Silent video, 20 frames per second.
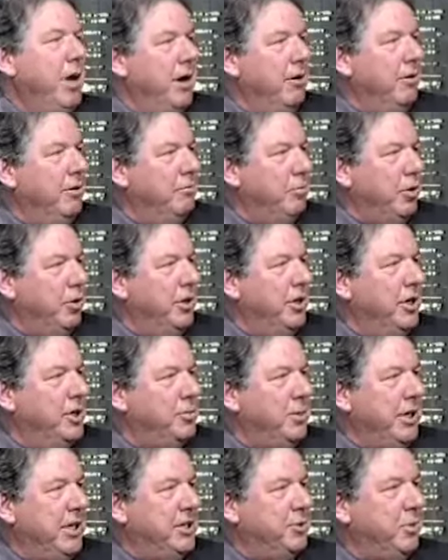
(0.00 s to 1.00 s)
better
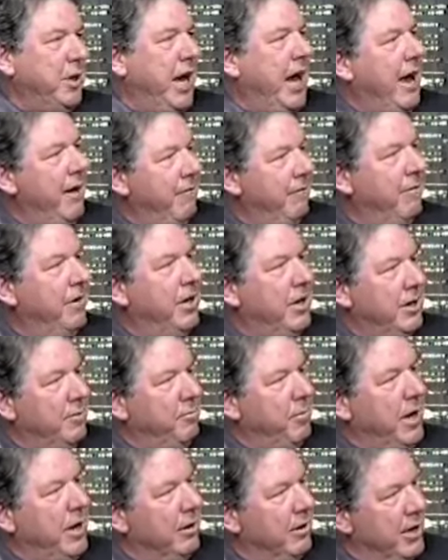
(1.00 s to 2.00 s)
employers because we have
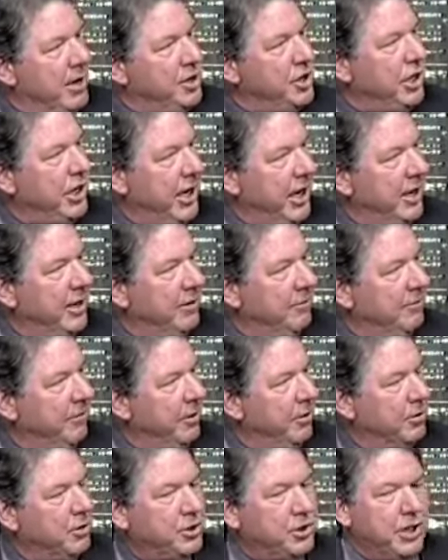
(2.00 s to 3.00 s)
better educated
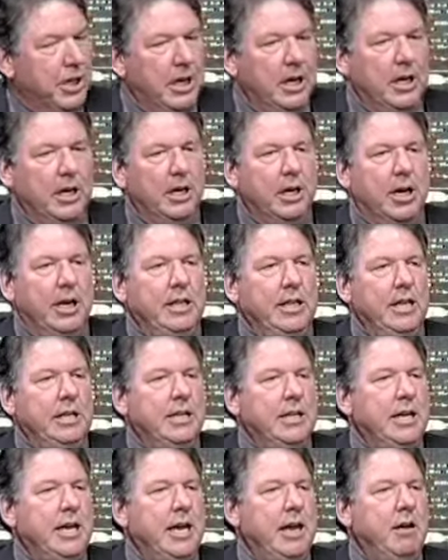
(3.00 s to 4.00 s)
folks. I think
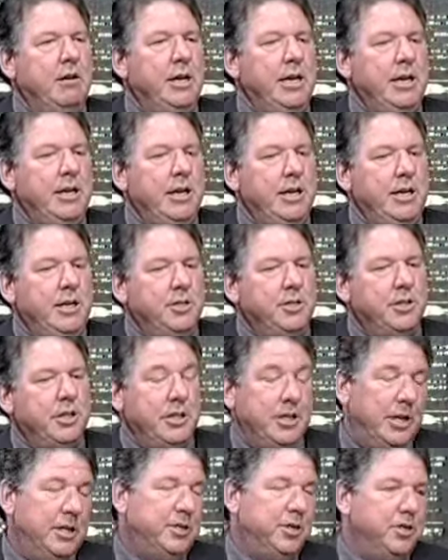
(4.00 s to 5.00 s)
the county needs,
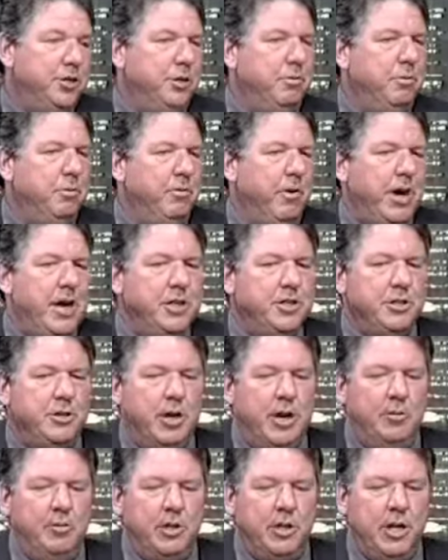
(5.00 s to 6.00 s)
as a
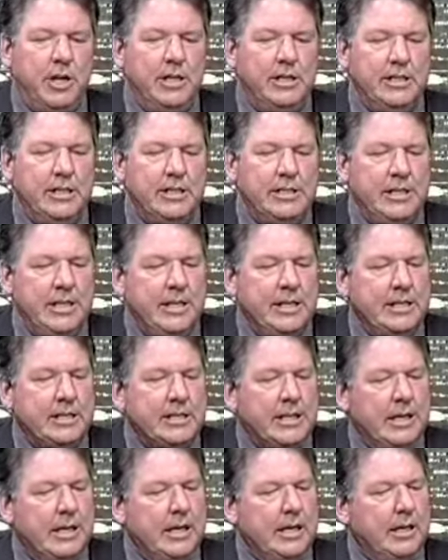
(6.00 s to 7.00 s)
supervisor, I would like to see
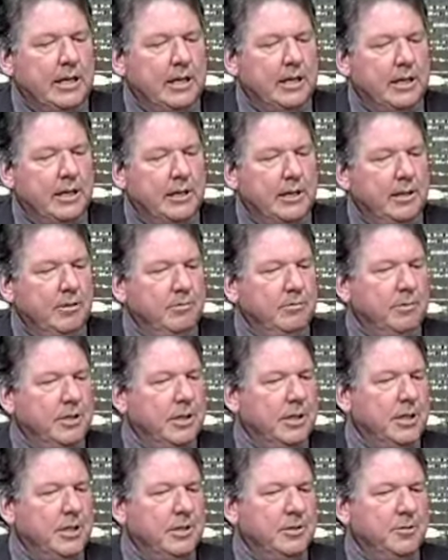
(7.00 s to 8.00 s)
us
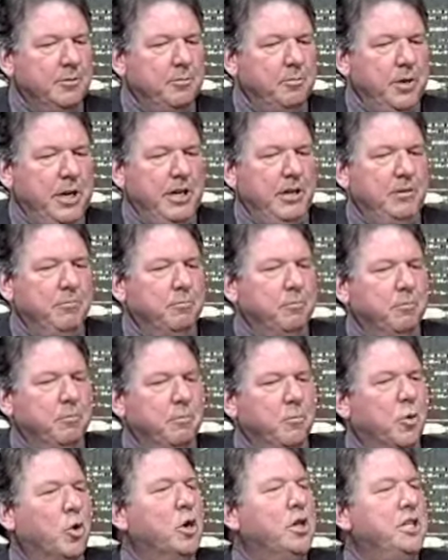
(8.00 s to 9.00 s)
be
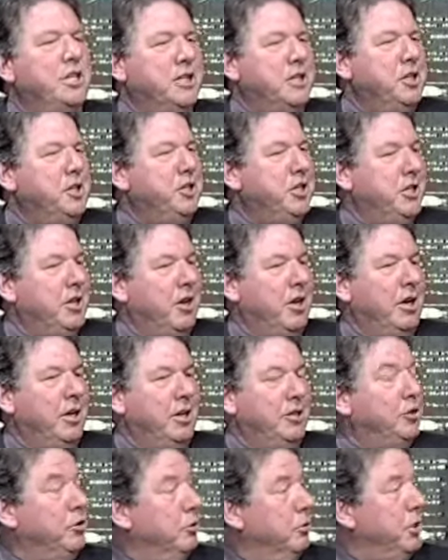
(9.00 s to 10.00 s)
more diligent on
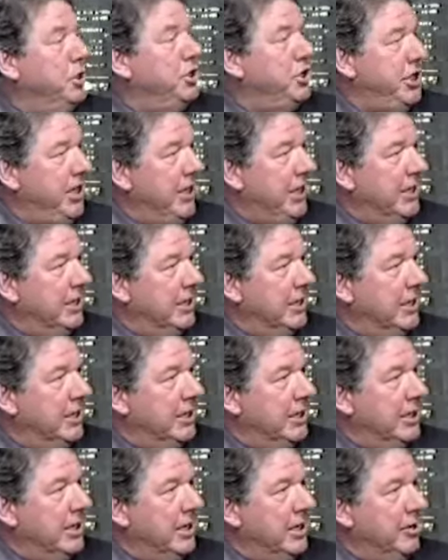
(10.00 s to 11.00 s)
truancy,
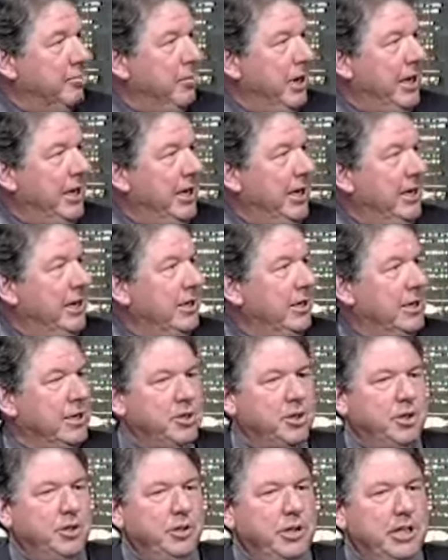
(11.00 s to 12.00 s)
making
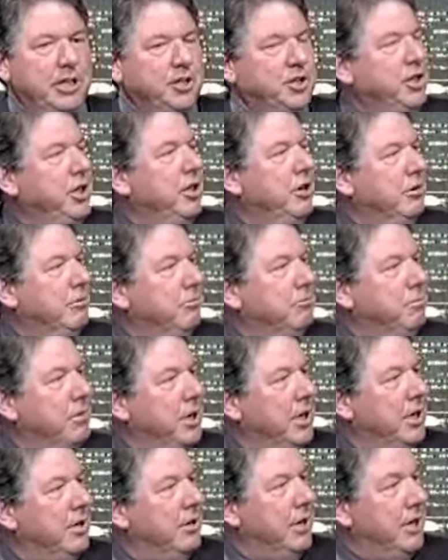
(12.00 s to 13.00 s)
students,
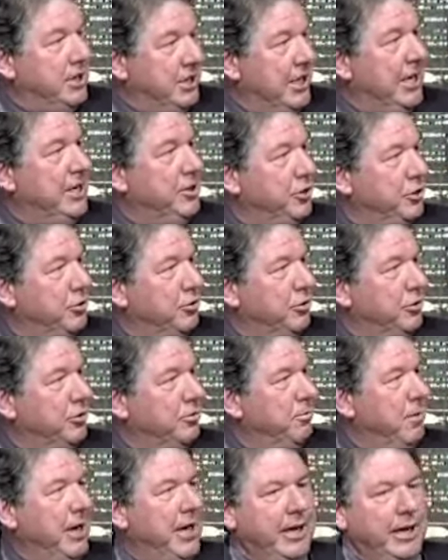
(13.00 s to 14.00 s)
attend
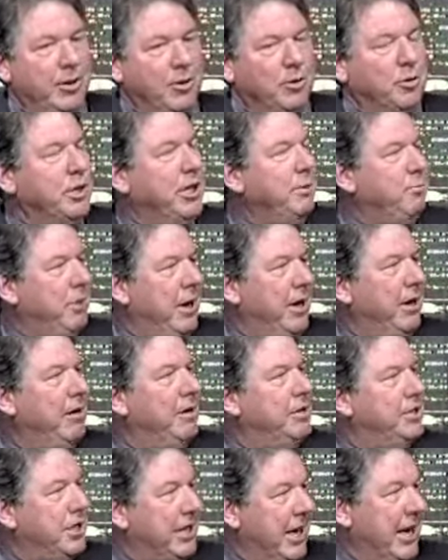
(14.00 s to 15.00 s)
school, holding parents